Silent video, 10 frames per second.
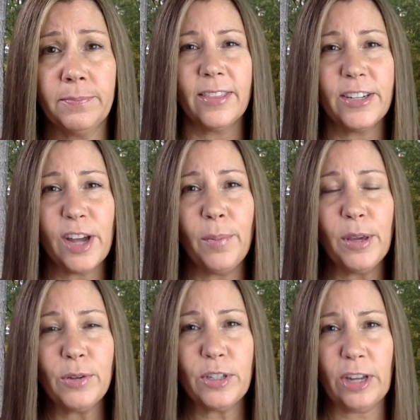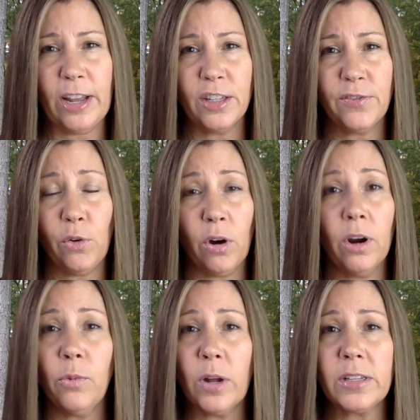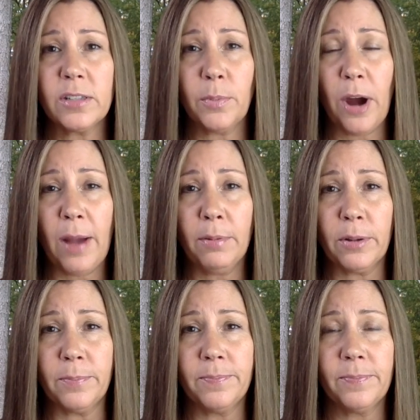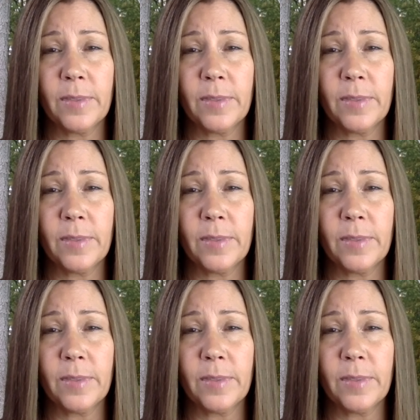The W stands for what's the problem?